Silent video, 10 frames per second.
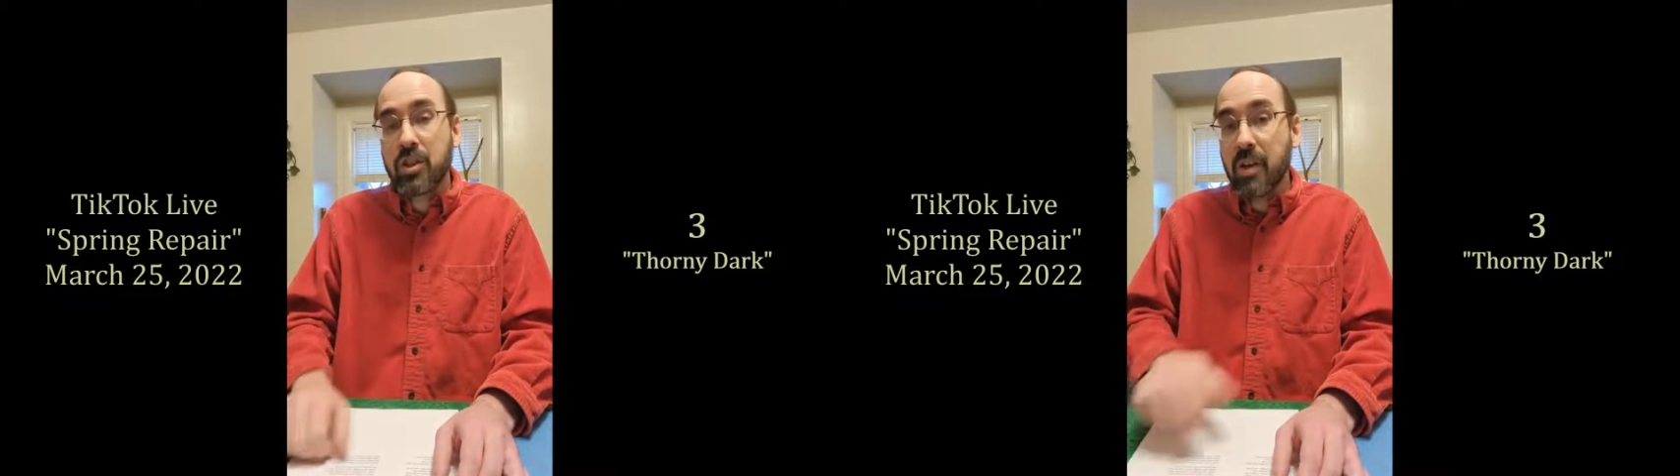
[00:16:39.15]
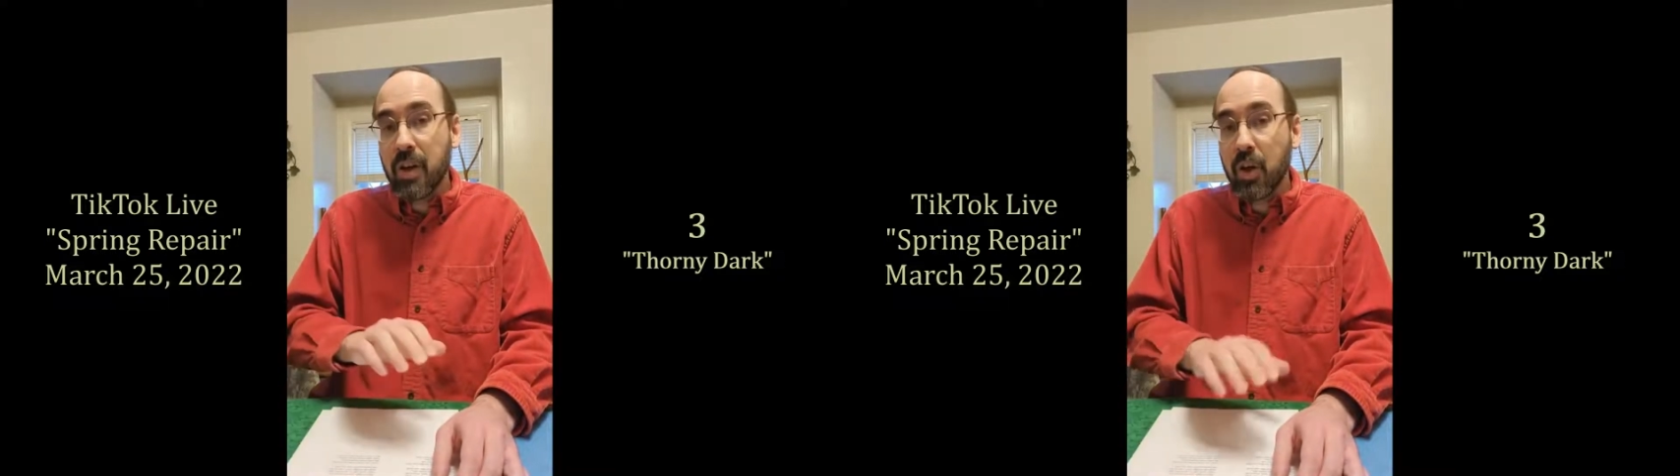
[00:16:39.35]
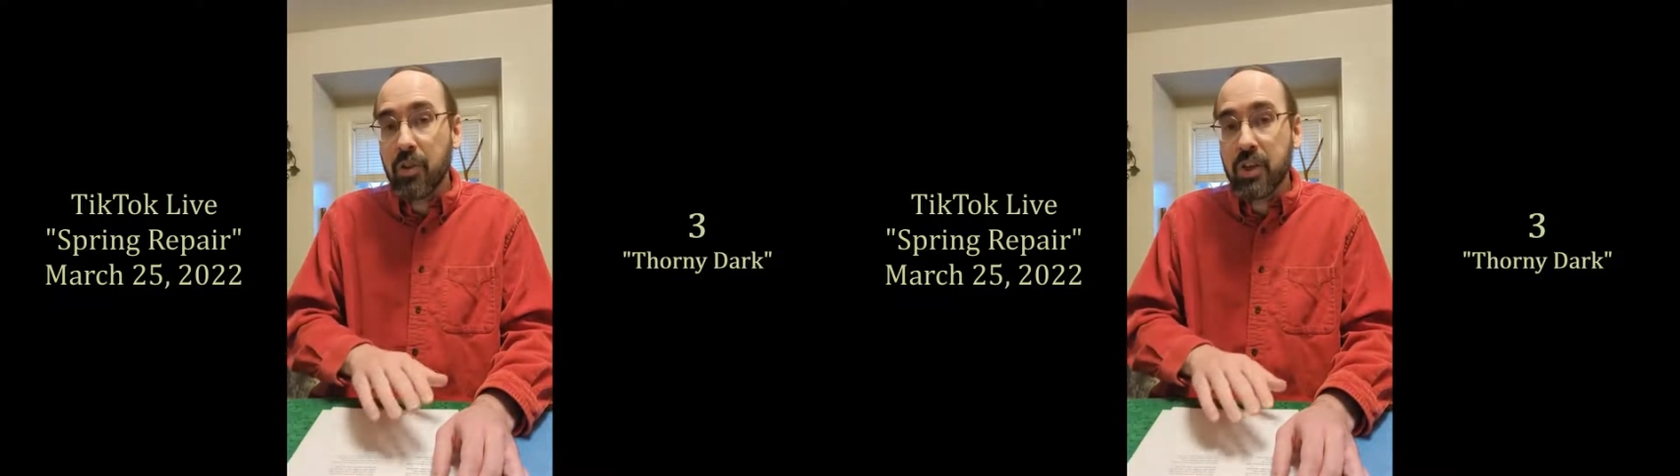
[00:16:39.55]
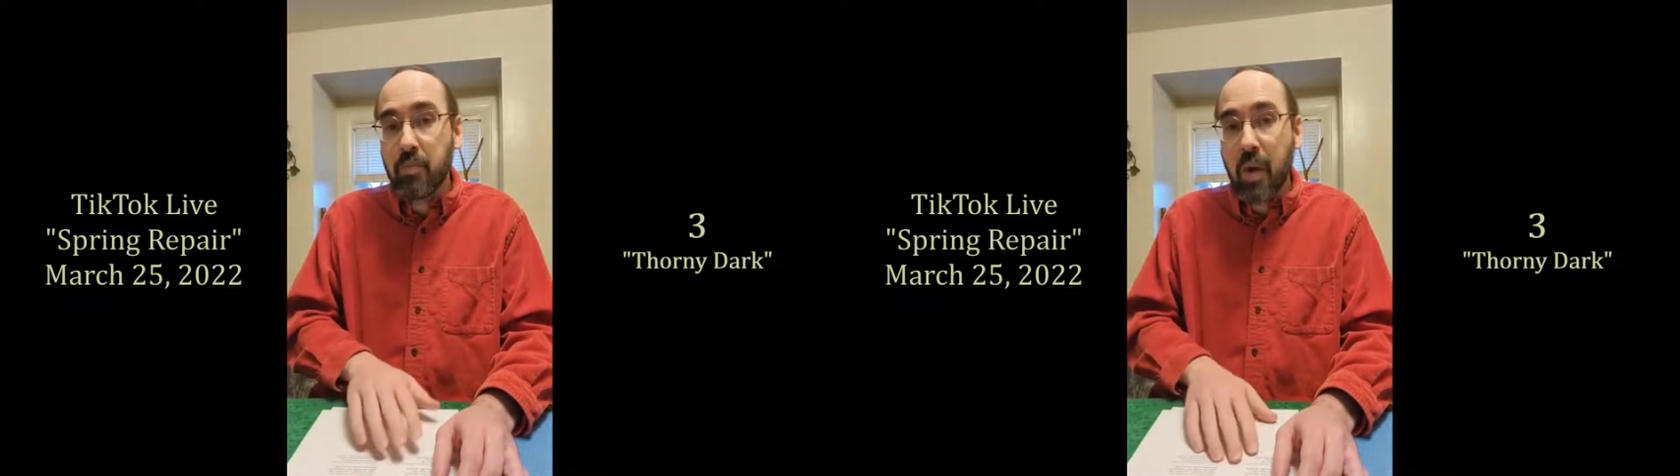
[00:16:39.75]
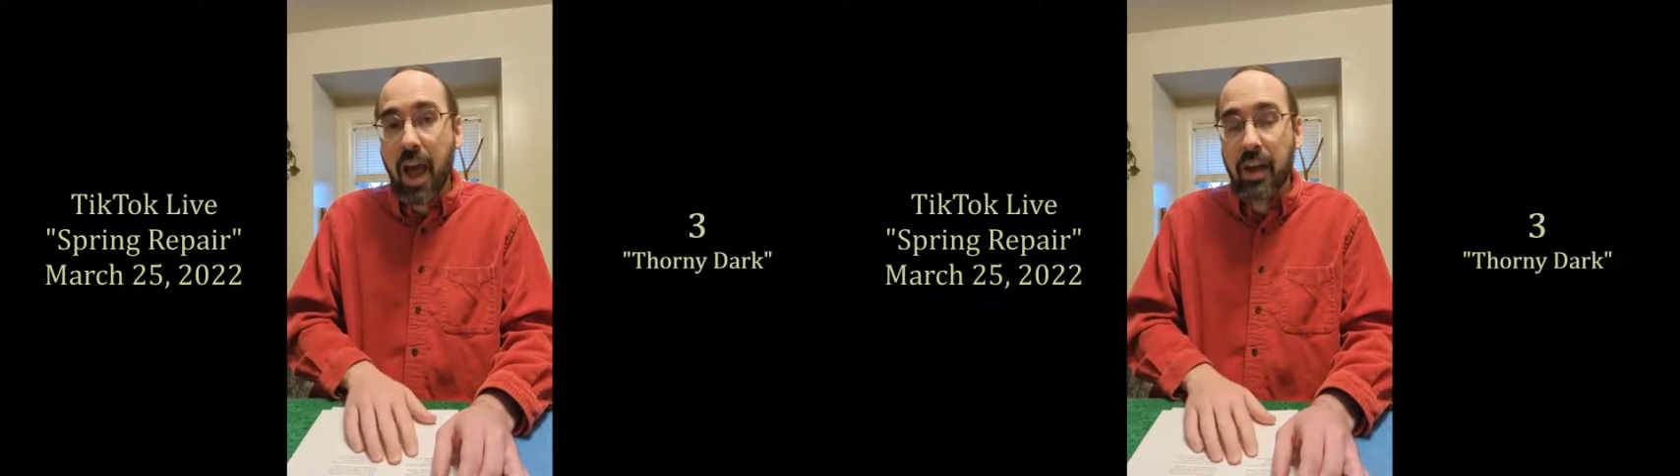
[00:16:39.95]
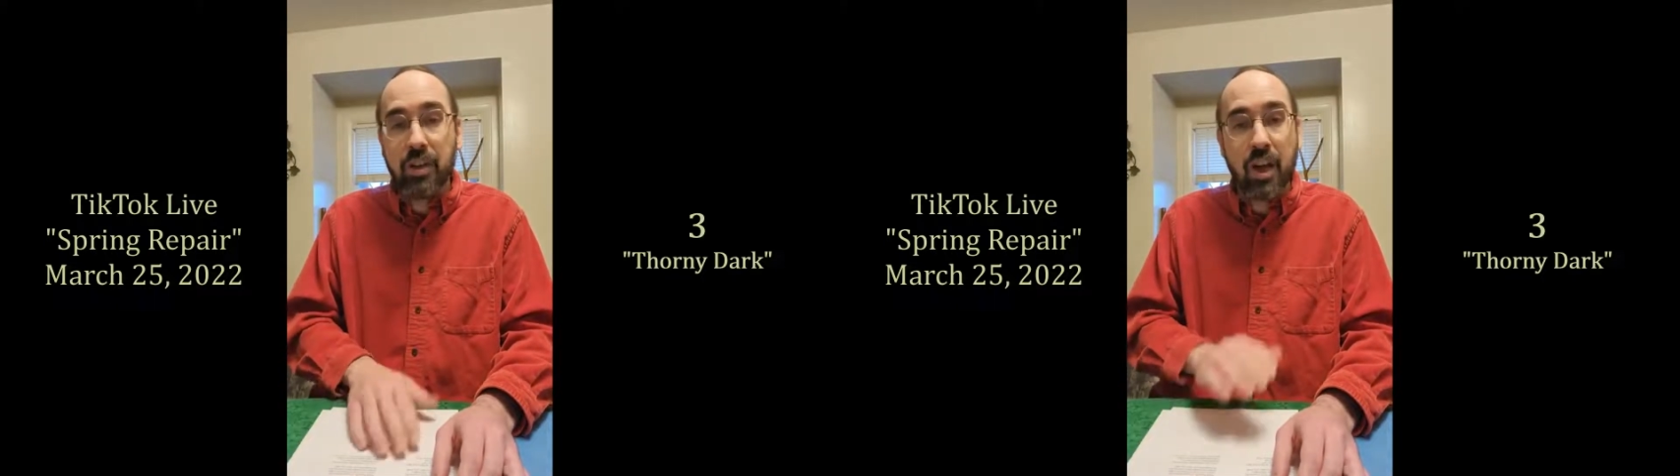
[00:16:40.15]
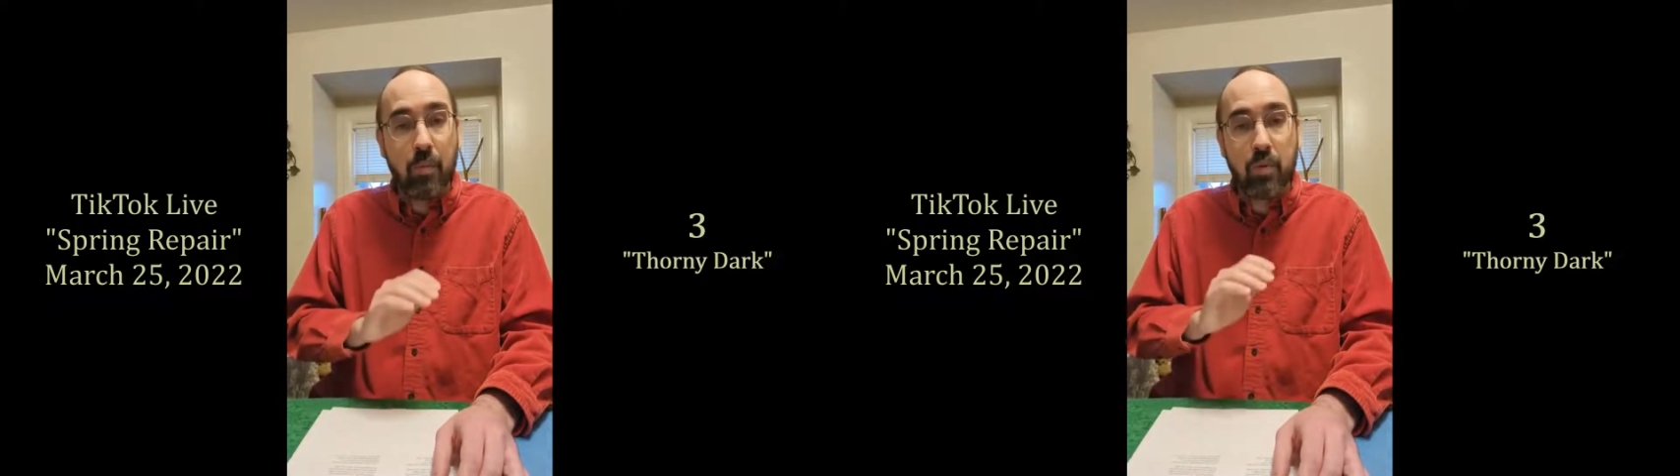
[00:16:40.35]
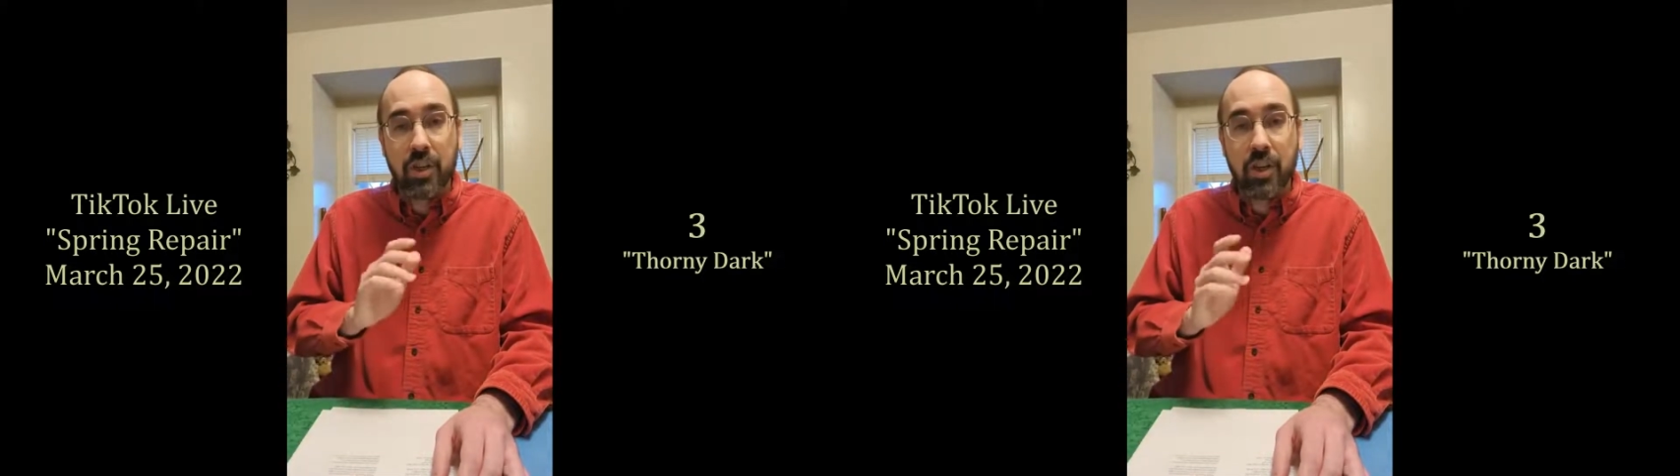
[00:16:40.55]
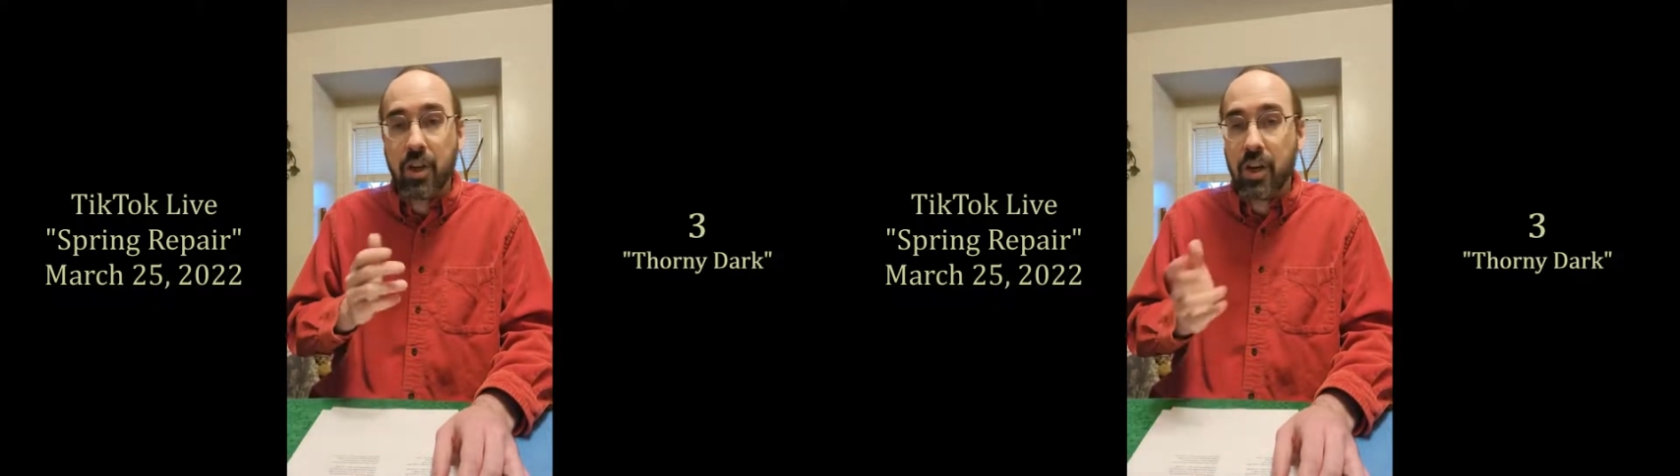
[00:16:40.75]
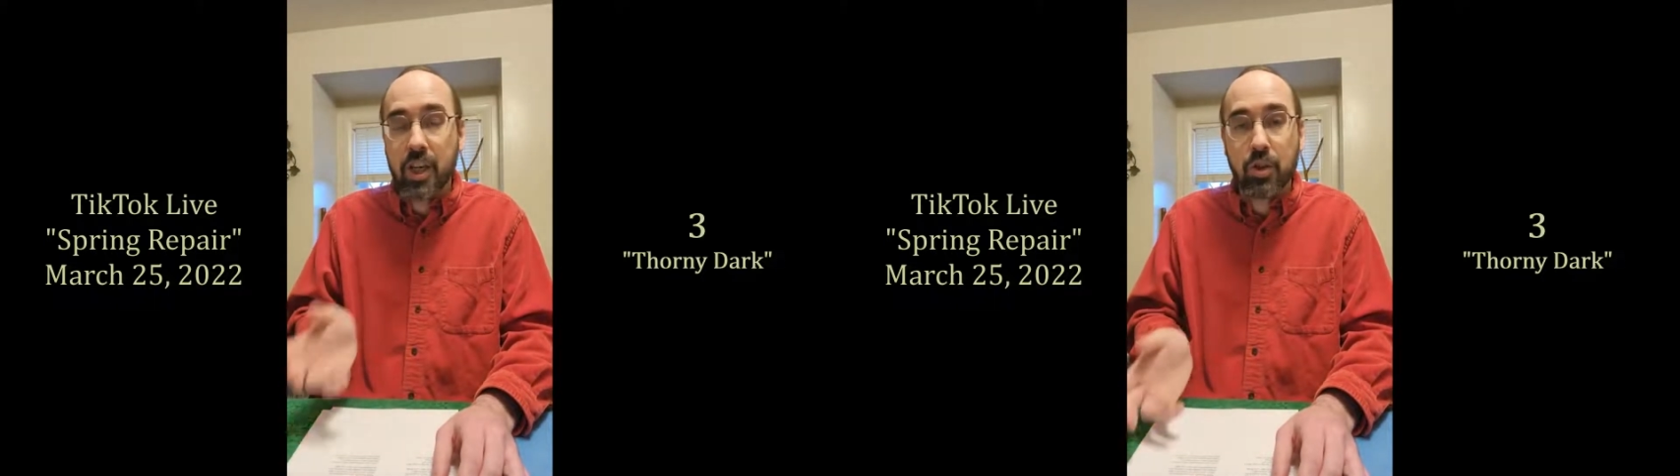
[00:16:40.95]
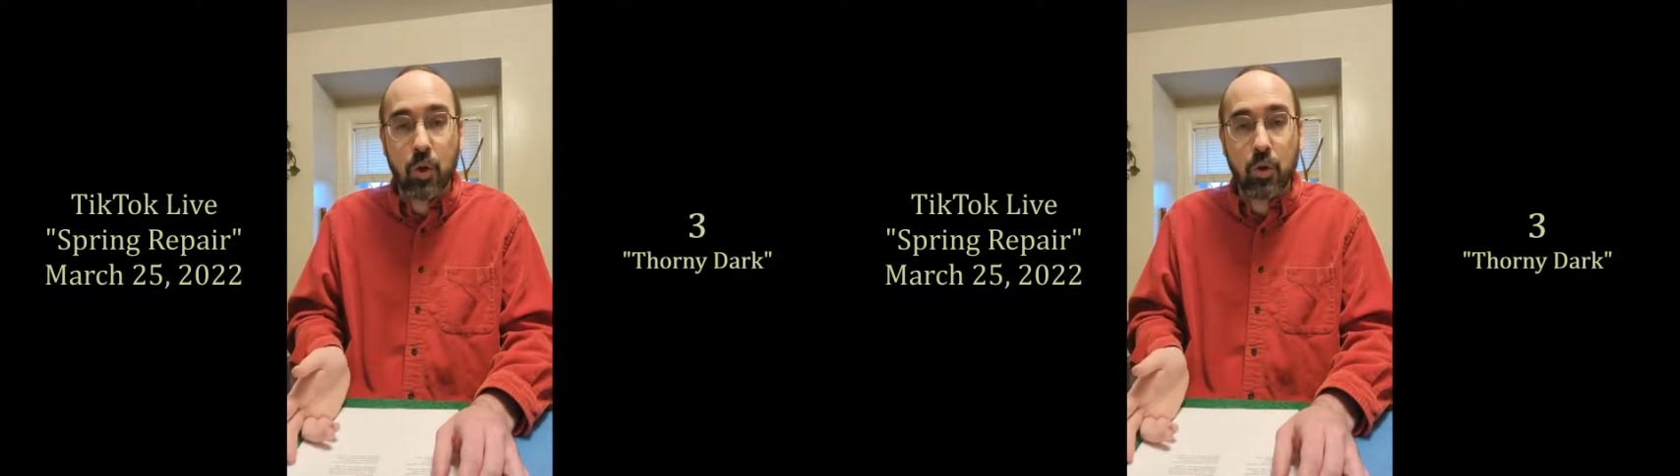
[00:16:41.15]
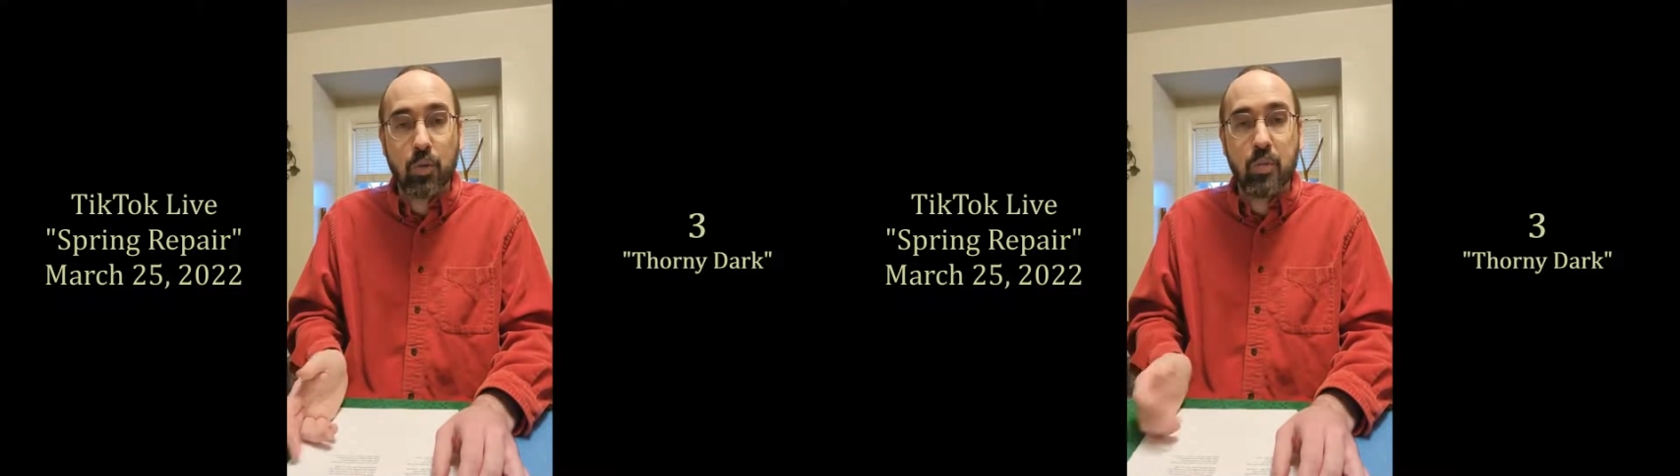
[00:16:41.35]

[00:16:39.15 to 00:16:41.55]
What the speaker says: I've held this back and not presented on any social